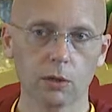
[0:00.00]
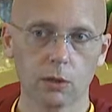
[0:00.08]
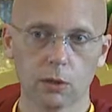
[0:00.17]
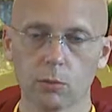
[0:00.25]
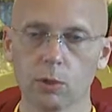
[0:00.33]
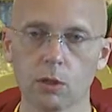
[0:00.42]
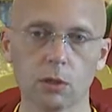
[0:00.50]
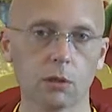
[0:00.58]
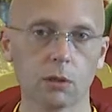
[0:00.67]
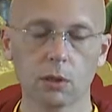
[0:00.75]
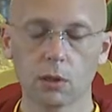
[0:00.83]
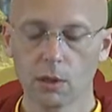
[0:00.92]
committed.
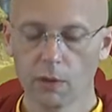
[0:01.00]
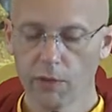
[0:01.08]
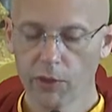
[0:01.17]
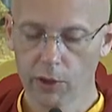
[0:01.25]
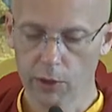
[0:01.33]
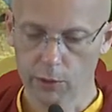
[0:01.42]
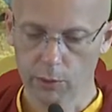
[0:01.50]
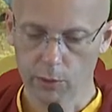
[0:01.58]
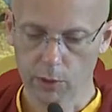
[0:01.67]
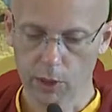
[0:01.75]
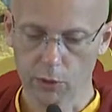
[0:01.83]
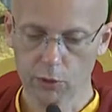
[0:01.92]

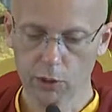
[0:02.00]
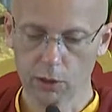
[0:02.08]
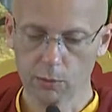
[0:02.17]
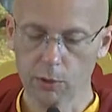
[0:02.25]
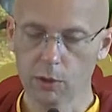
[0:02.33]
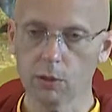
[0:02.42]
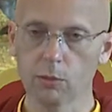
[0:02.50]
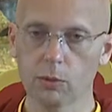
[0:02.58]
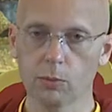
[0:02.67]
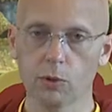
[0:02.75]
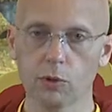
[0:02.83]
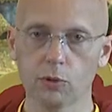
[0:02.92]
That's not to blame the
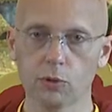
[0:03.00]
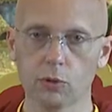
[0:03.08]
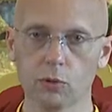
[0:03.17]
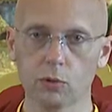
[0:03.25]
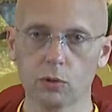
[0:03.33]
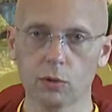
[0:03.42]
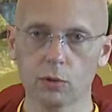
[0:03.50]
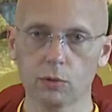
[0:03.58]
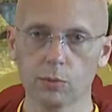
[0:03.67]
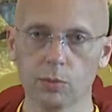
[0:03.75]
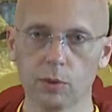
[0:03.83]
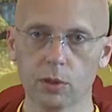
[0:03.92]
person who is
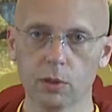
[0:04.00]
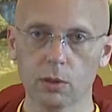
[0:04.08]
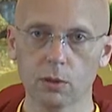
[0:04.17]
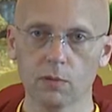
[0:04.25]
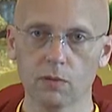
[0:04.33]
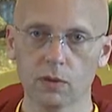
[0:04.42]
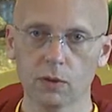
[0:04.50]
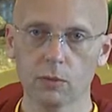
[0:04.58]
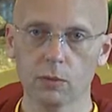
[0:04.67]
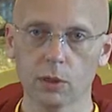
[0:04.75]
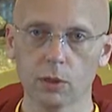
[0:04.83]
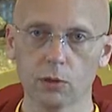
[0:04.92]
being
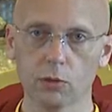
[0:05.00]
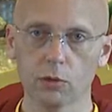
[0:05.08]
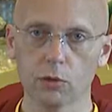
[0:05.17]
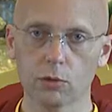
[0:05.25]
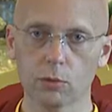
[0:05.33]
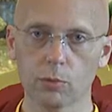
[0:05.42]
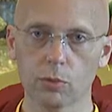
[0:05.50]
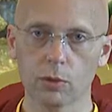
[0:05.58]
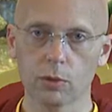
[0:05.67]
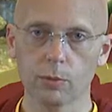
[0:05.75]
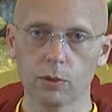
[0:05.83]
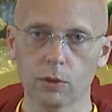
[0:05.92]
victimized. It is to
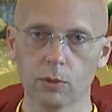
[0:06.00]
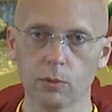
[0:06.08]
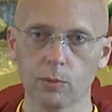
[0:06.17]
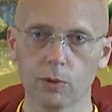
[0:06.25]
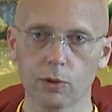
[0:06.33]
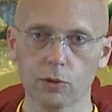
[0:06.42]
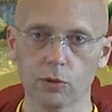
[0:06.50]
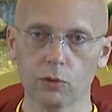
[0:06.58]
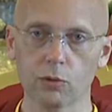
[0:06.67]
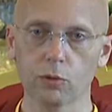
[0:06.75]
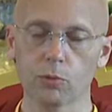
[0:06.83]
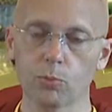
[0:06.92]
blame the person who
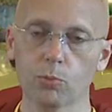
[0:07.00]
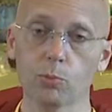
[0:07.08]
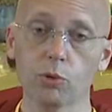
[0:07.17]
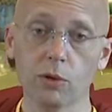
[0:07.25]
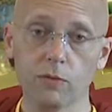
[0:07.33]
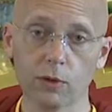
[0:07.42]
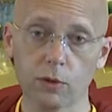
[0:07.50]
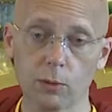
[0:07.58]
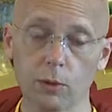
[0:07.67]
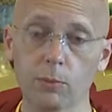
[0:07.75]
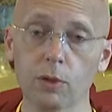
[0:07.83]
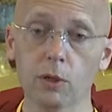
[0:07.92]
was
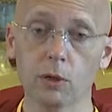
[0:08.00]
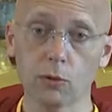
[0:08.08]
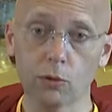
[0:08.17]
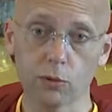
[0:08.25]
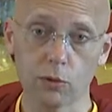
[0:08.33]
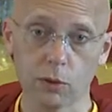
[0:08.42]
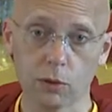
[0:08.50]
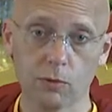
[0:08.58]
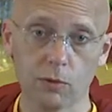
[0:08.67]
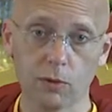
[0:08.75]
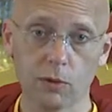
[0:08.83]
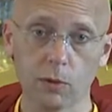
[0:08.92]
the being who was in their
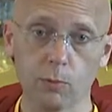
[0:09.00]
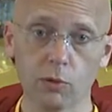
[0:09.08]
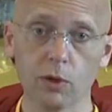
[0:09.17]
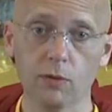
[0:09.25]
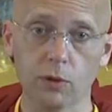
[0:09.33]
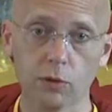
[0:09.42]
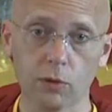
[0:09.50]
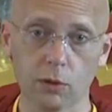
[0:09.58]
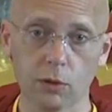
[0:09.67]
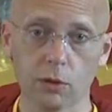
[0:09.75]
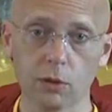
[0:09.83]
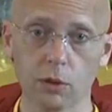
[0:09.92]
previous in their
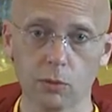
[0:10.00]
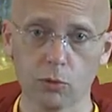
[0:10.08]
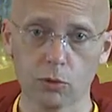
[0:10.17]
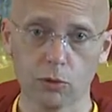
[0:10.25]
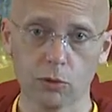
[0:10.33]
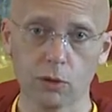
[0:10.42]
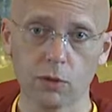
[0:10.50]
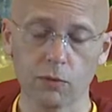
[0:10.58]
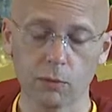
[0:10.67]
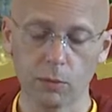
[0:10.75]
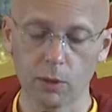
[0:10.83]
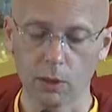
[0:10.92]
continuum, which is a
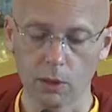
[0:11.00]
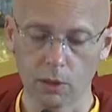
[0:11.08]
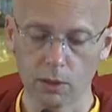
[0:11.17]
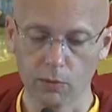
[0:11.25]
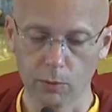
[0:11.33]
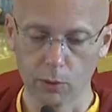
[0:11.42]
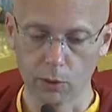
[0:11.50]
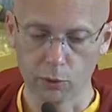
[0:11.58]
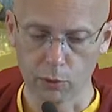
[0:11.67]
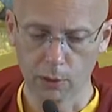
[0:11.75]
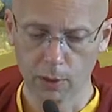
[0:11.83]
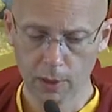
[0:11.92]
different being, a different
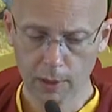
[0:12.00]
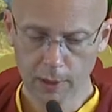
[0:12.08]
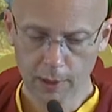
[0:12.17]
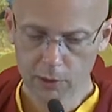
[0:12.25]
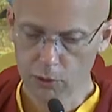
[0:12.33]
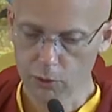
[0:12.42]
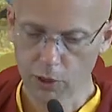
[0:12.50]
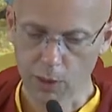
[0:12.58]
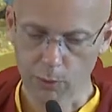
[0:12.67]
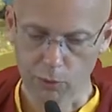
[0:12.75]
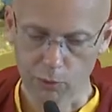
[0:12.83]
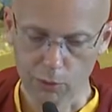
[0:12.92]
person, just
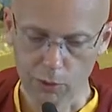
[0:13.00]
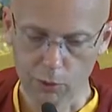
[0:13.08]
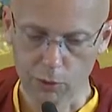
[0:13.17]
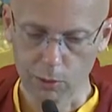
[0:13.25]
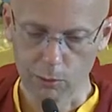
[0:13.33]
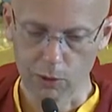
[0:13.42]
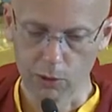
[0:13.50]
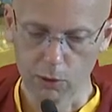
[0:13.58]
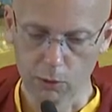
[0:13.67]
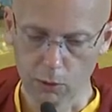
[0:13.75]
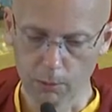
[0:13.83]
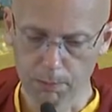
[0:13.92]
happens to be in the same
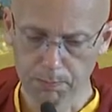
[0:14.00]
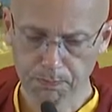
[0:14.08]
continuum.